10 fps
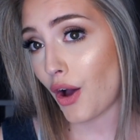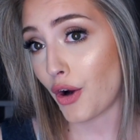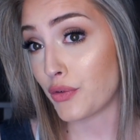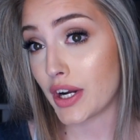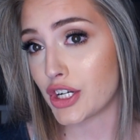
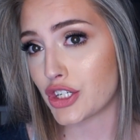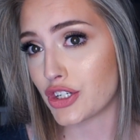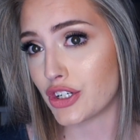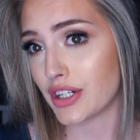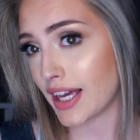are
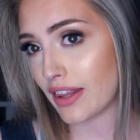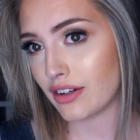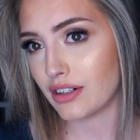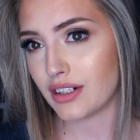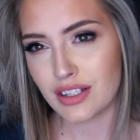registered
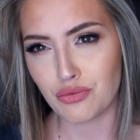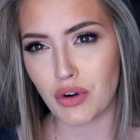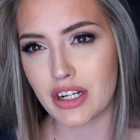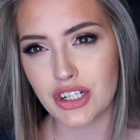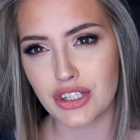together.
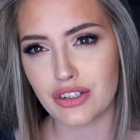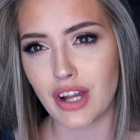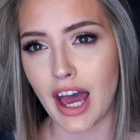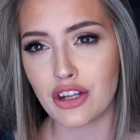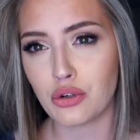
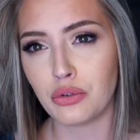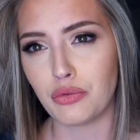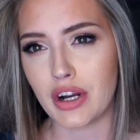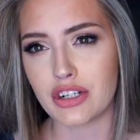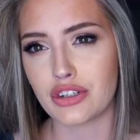I told
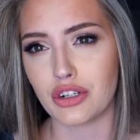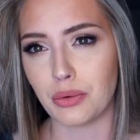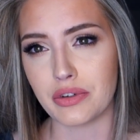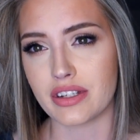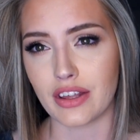registered
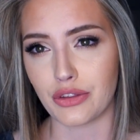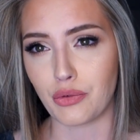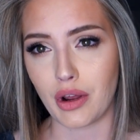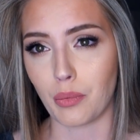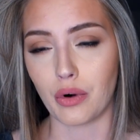was not the right